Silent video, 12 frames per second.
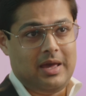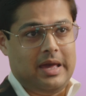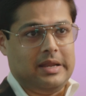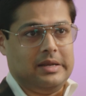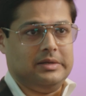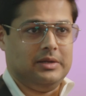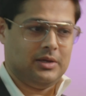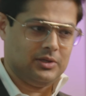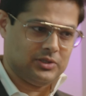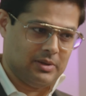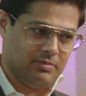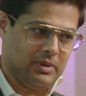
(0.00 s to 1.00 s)
And
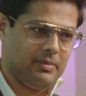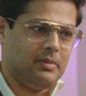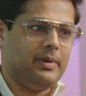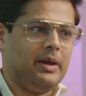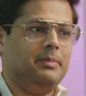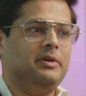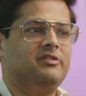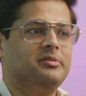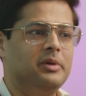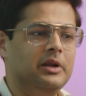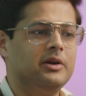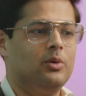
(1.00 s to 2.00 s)
some people might be
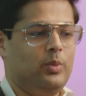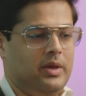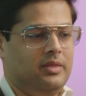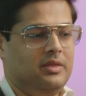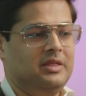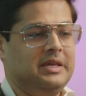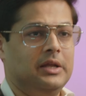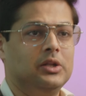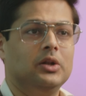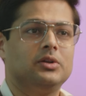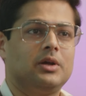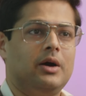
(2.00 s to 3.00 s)
familiar with the
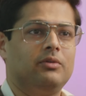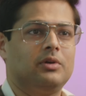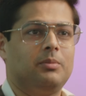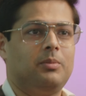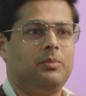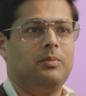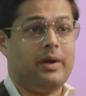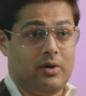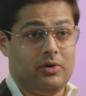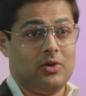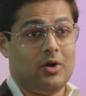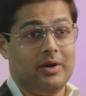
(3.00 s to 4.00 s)
adult
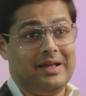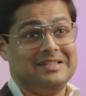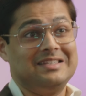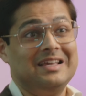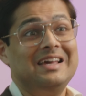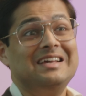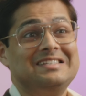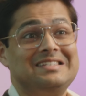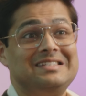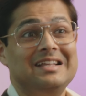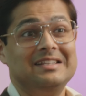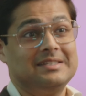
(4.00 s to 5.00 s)
counterpart called as
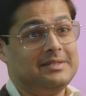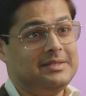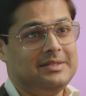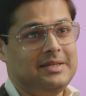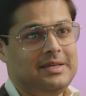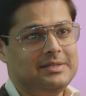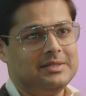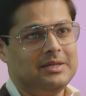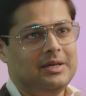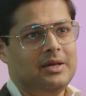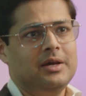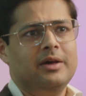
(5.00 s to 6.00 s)
Still's disease.
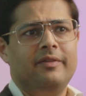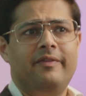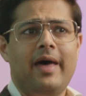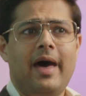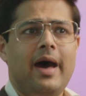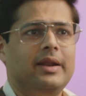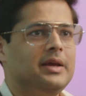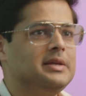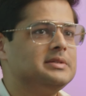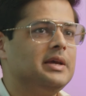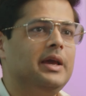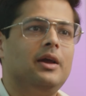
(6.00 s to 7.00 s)
That
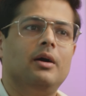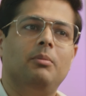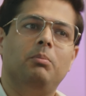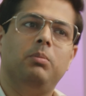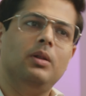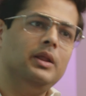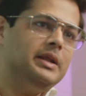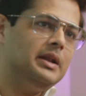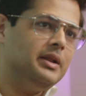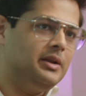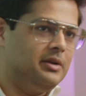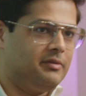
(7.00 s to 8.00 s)
is a
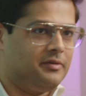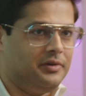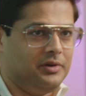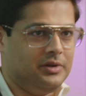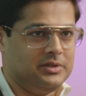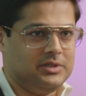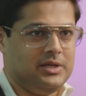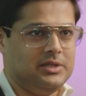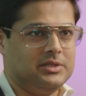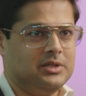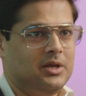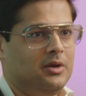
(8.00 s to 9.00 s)
completely different
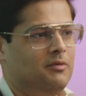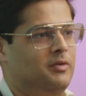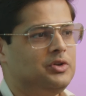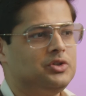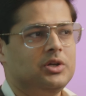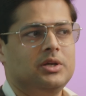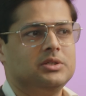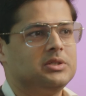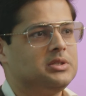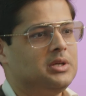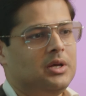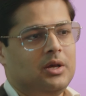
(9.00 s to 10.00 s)
disease which
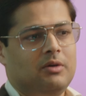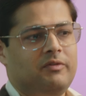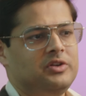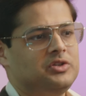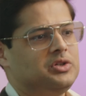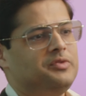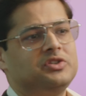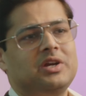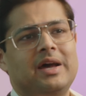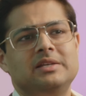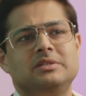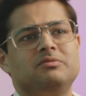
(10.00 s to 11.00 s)

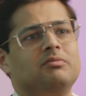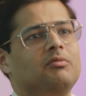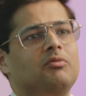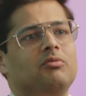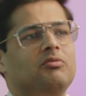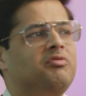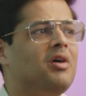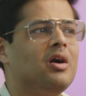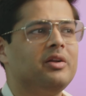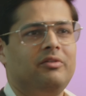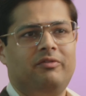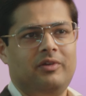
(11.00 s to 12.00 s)
has
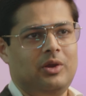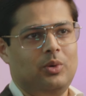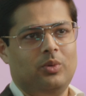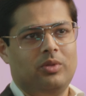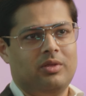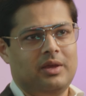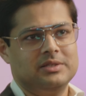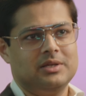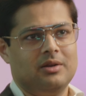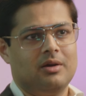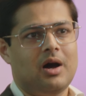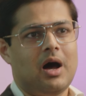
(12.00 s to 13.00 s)
far and few things in